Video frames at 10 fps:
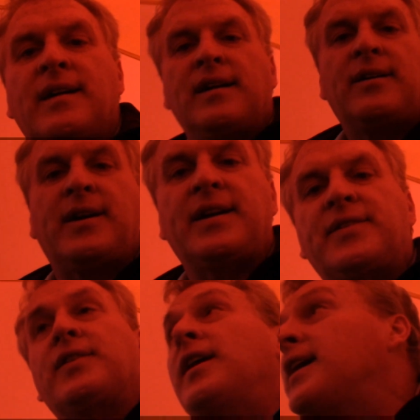All right,
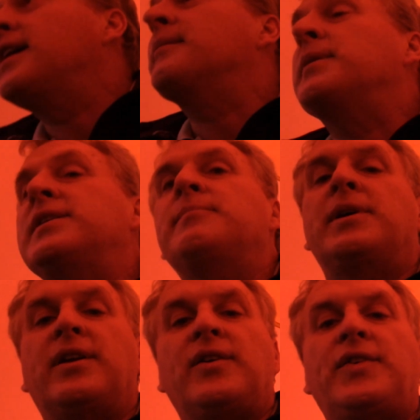so I am in the
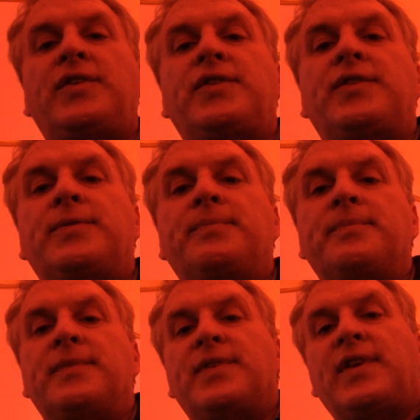middle,
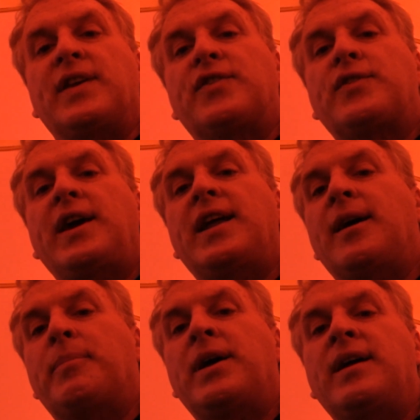sitting straight
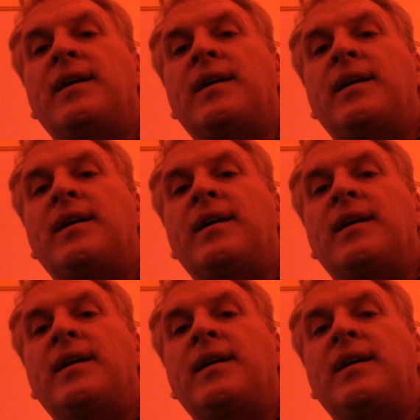up.